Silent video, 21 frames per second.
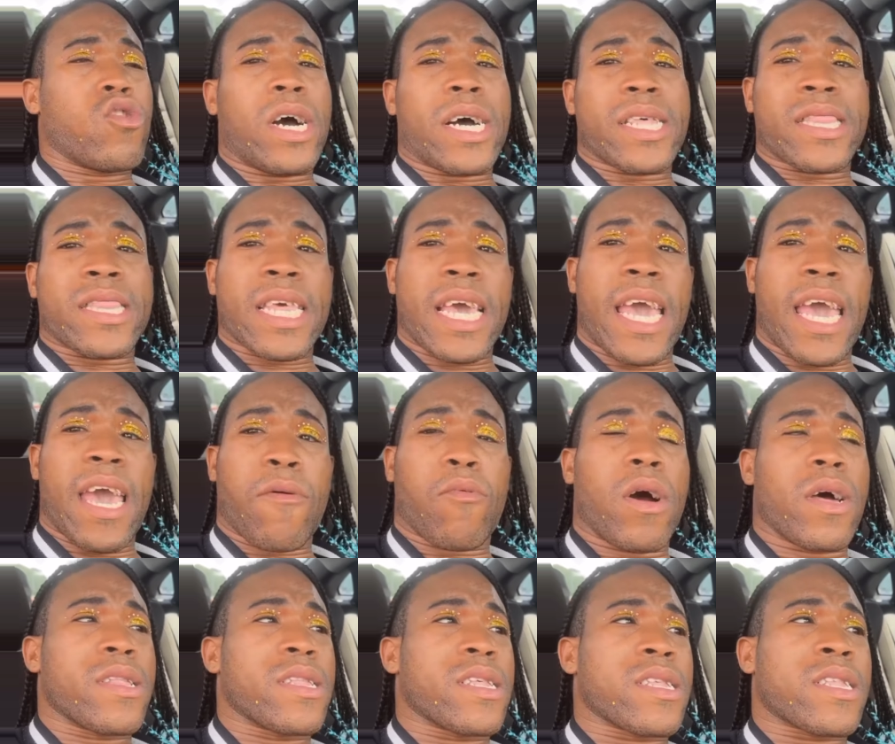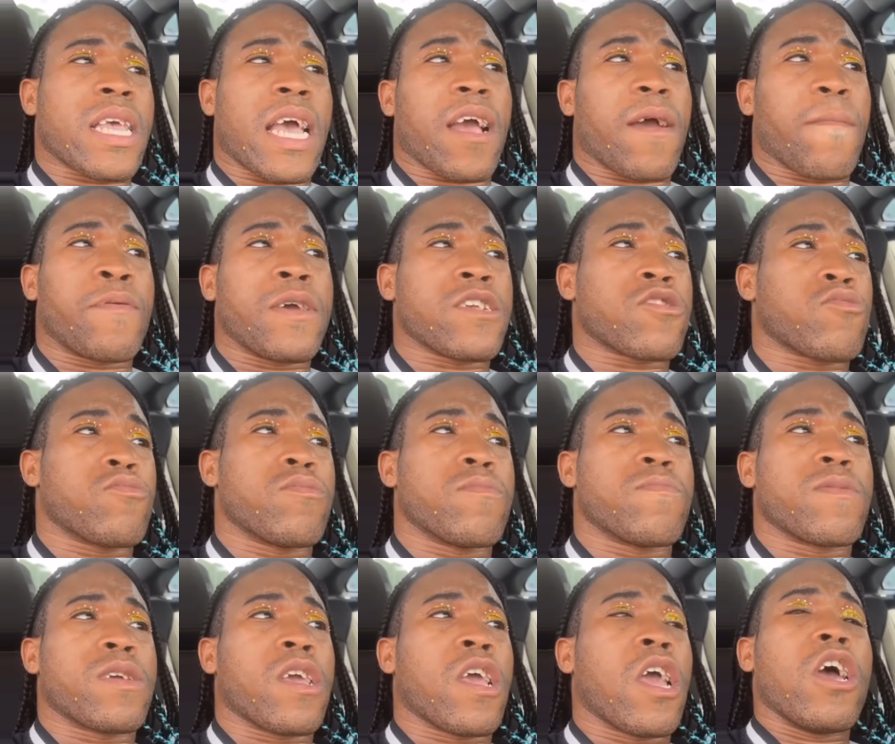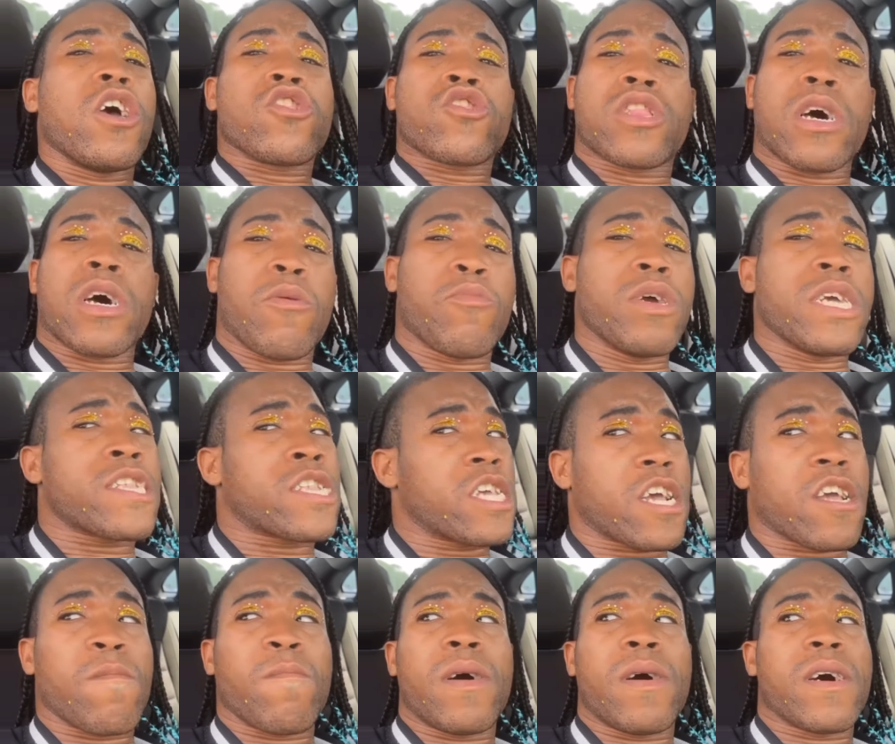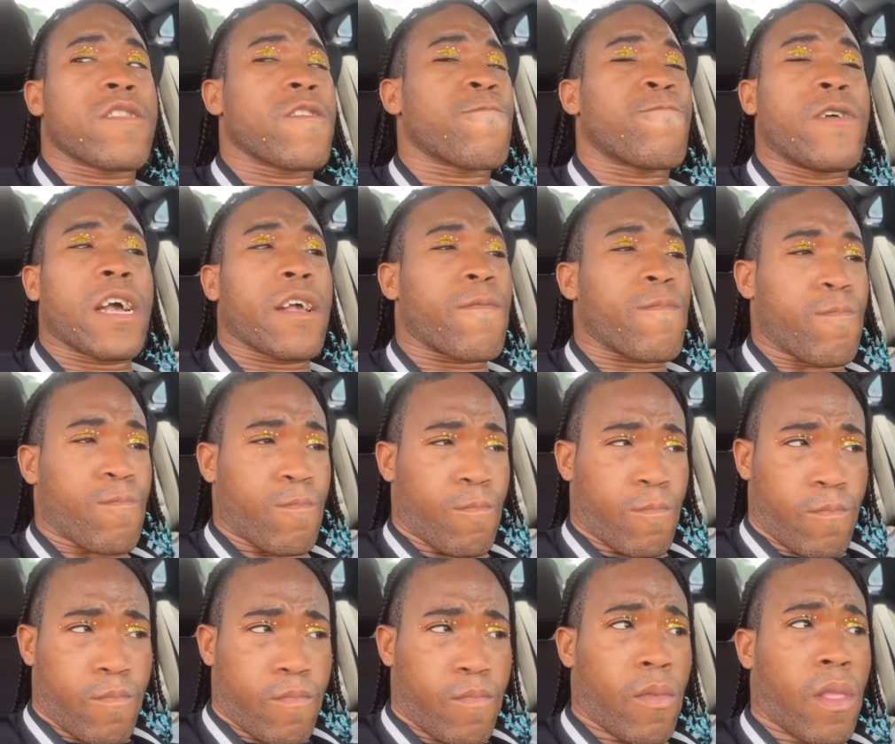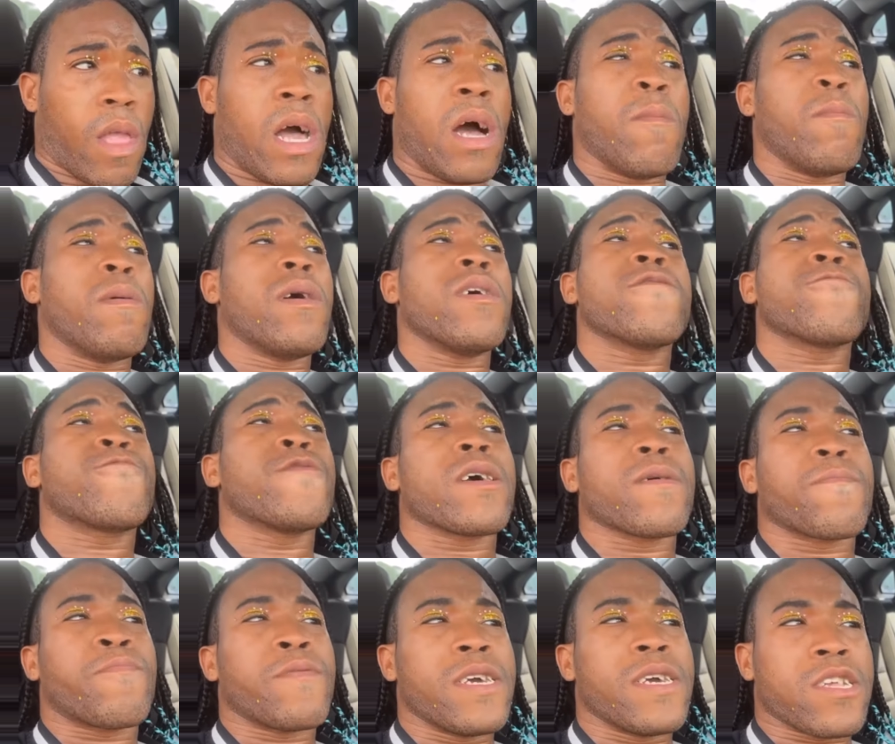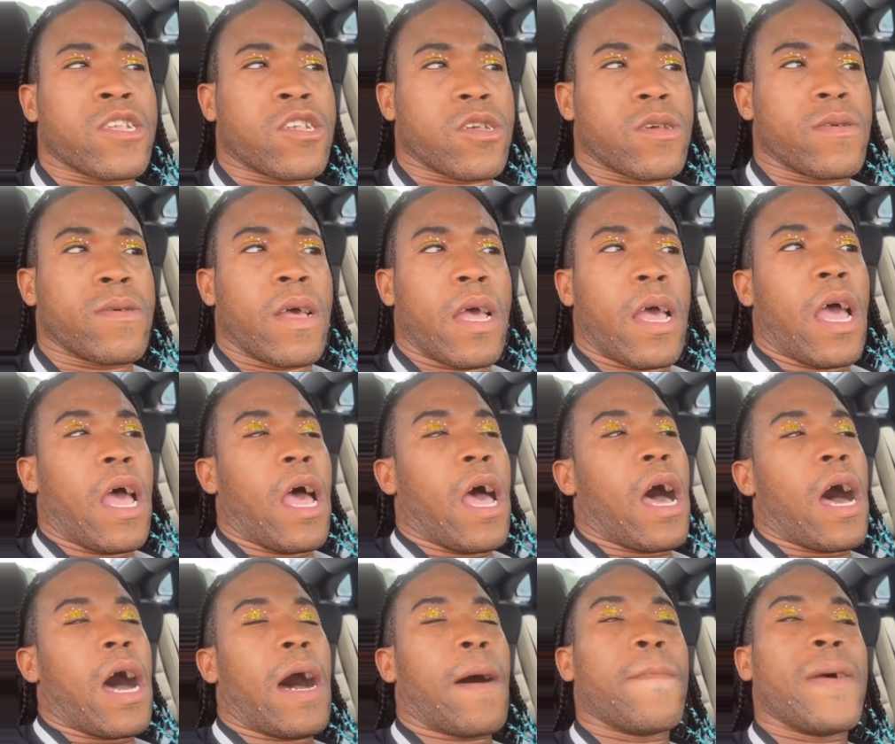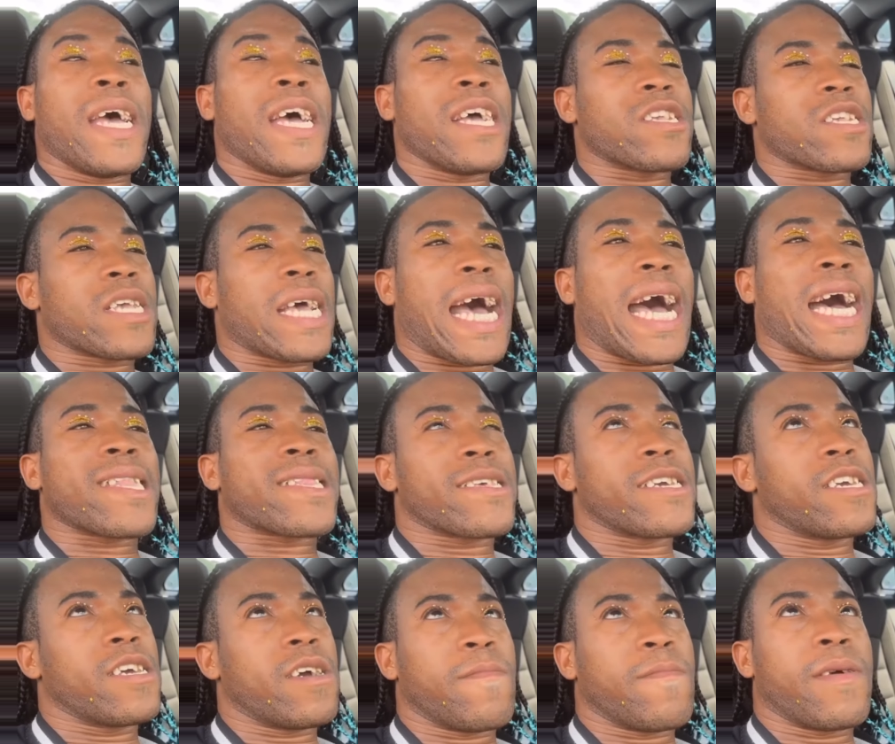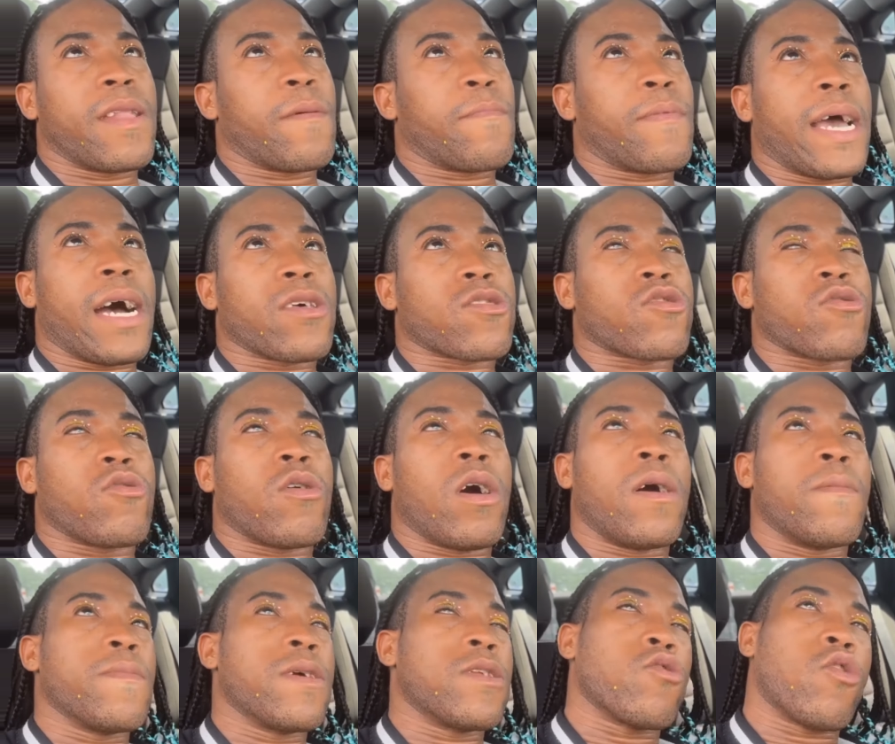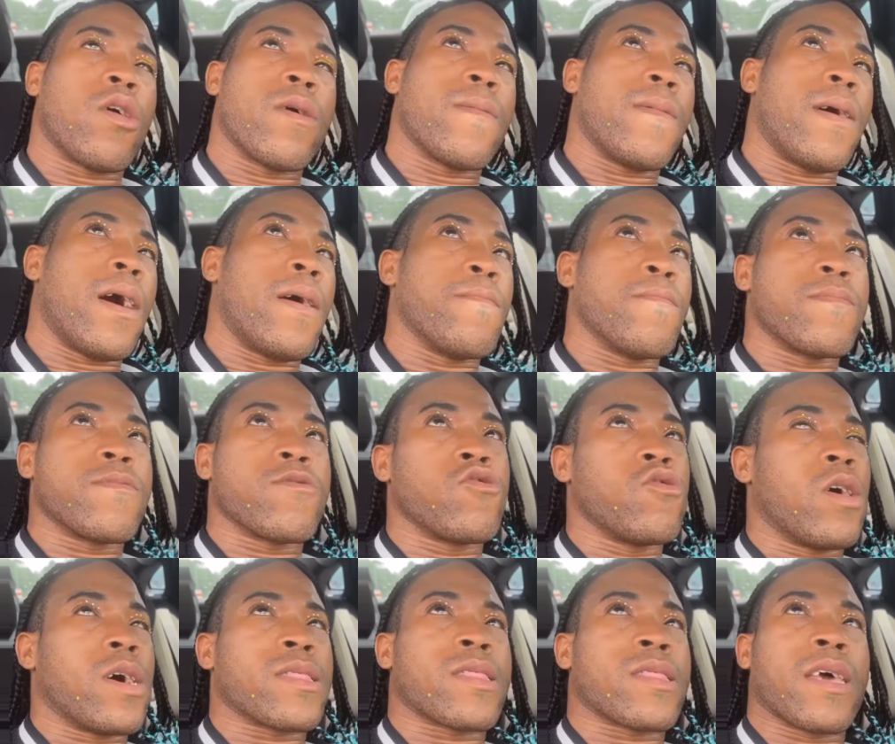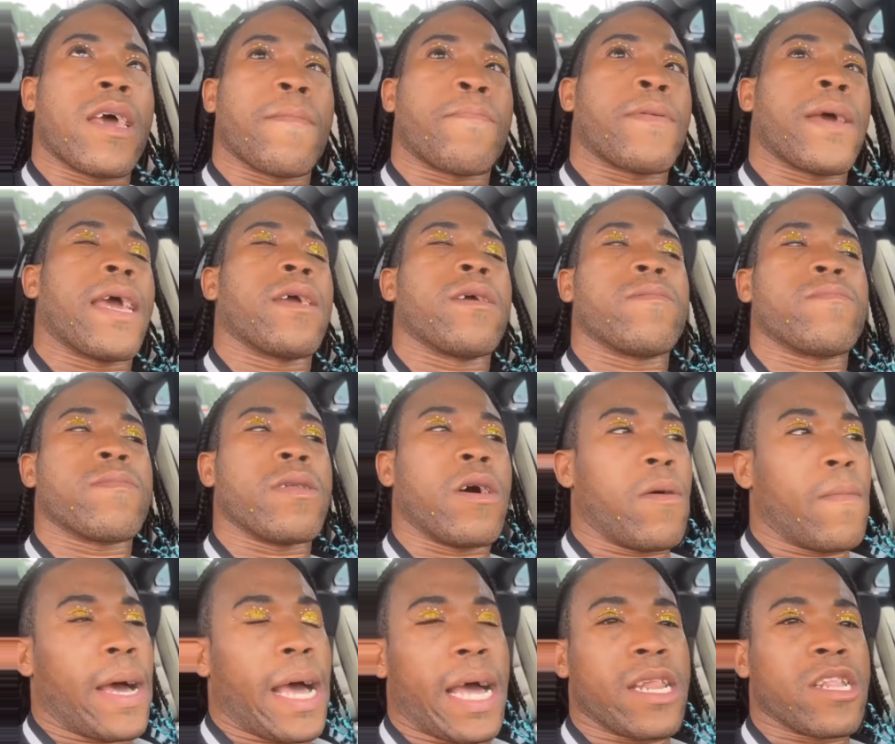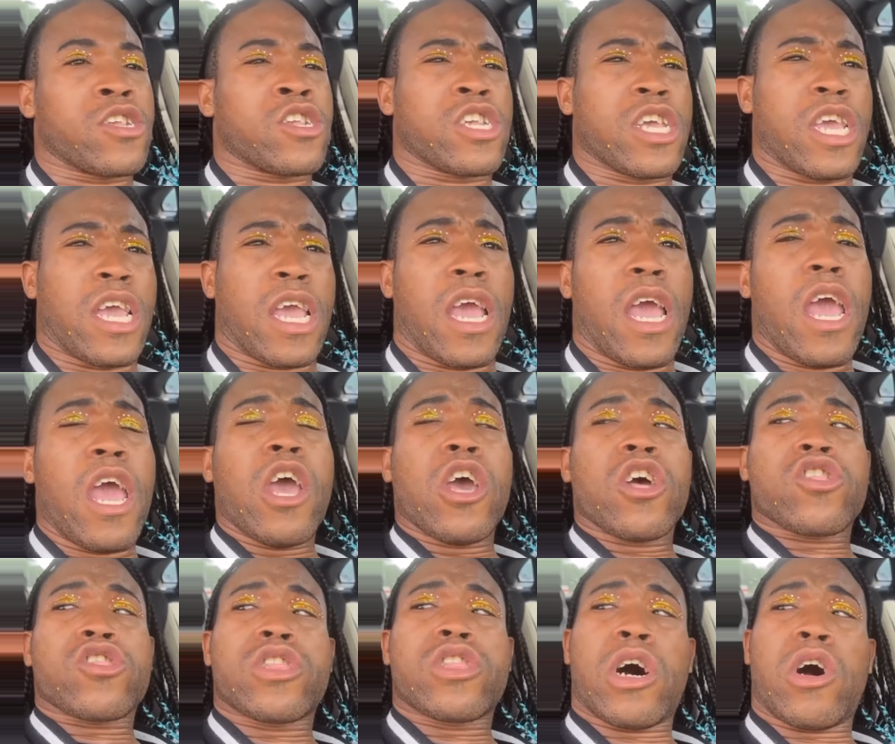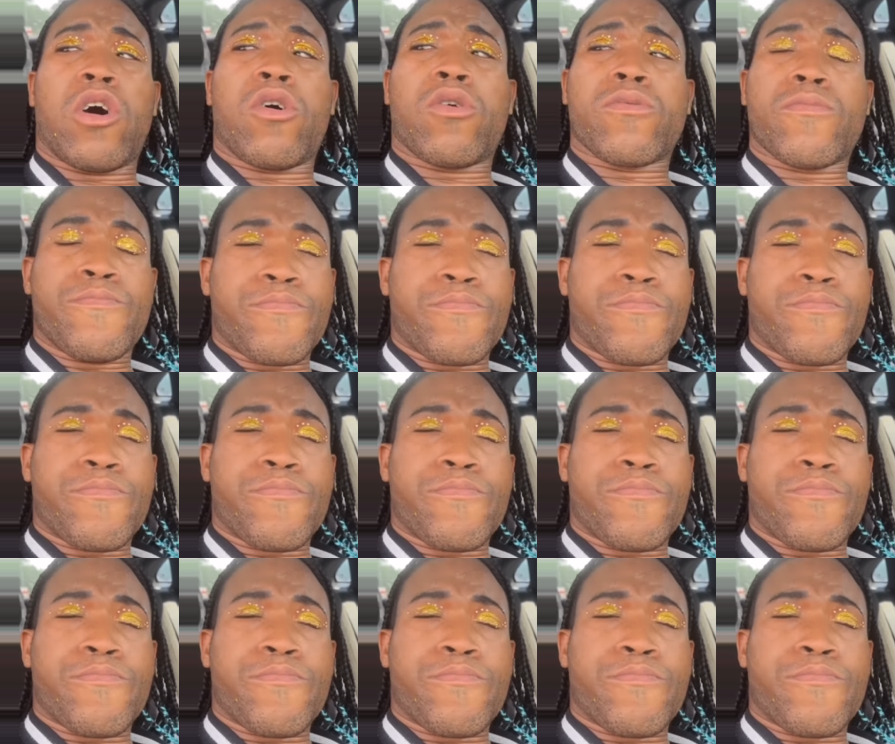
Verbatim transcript: what I'm saying wanted to take a picture with me. So we took a, a motherfucking picture. Imagine I see him in the bathroom. I'm ignoring him. I'm you know what I'm saying paying him no mind. So,